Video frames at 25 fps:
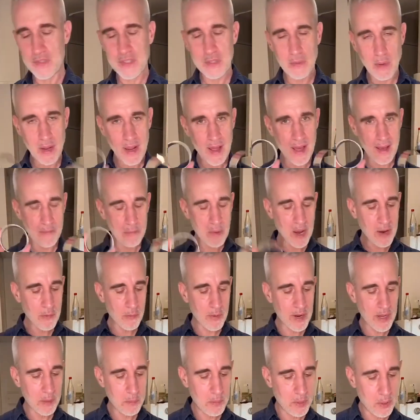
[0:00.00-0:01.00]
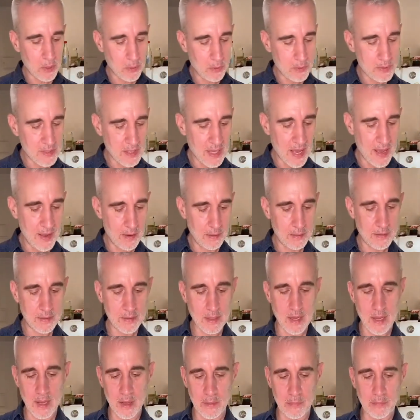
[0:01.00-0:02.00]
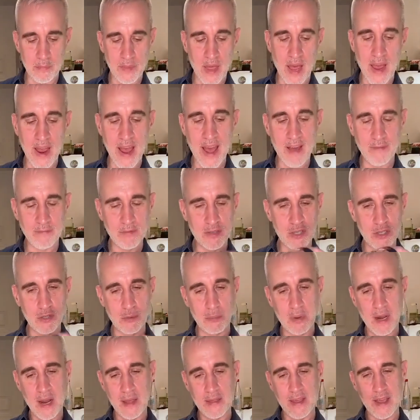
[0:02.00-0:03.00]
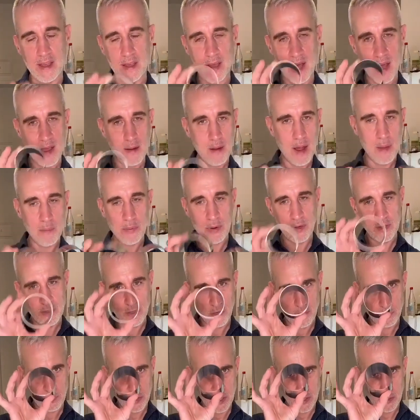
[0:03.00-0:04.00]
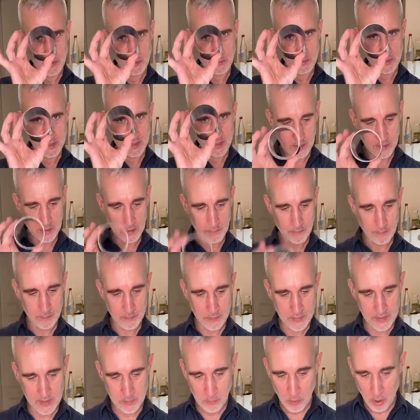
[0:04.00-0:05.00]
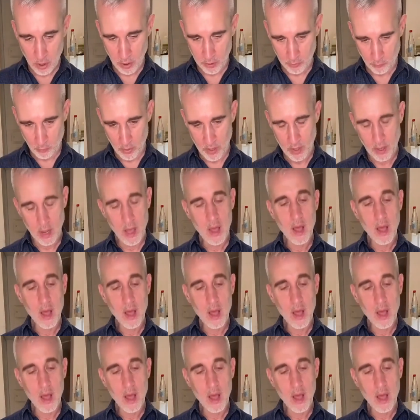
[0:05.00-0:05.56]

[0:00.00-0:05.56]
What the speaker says: So I have my ring molds, and I have two, but I'm pretty sure I'm going to use the smaller one.